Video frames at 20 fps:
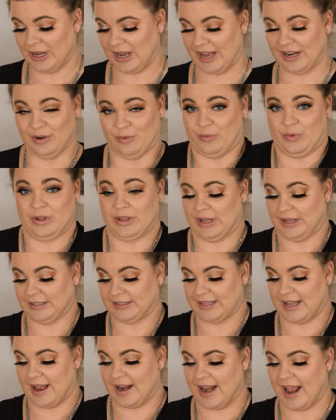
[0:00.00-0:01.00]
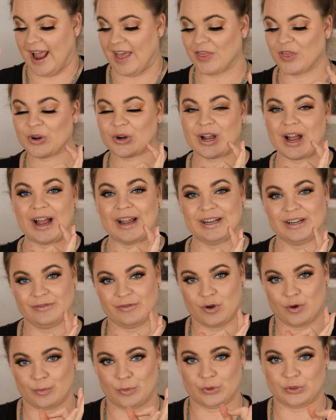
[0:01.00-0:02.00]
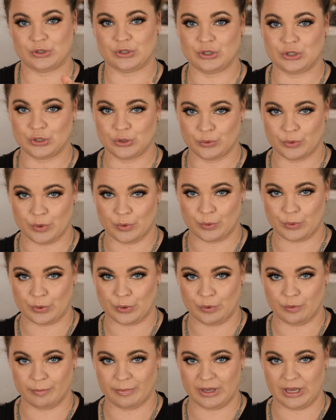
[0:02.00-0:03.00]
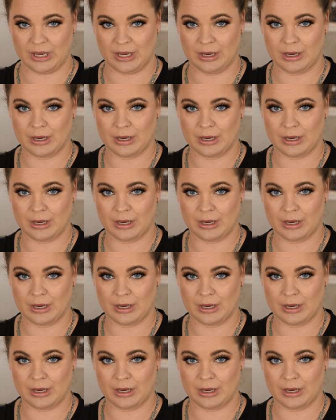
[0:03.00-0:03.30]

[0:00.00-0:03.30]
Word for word: I didn't realize that. And they're kind of almost duochrome-y.